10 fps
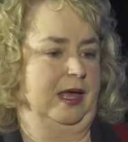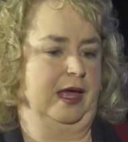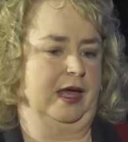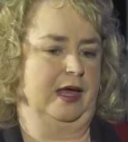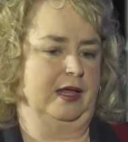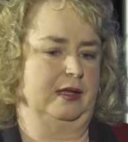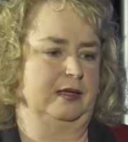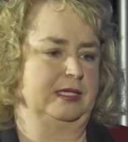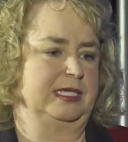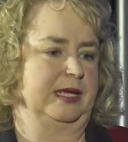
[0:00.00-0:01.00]

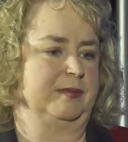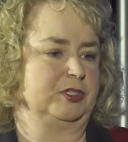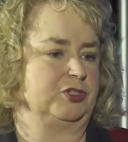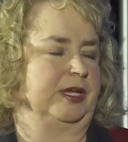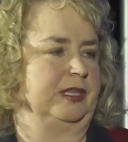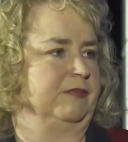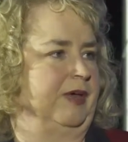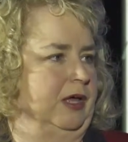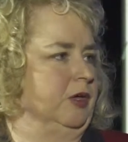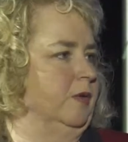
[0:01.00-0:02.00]
and demonstrate the
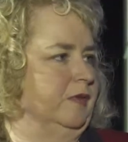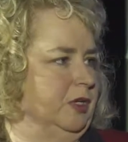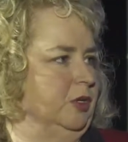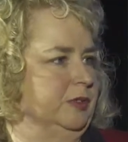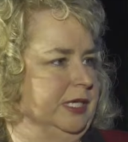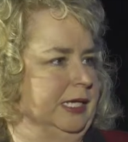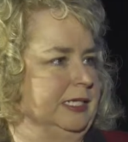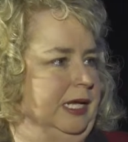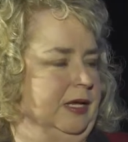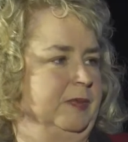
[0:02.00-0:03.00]
value of a new
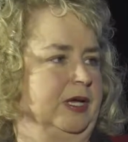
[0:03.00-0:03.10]
technique,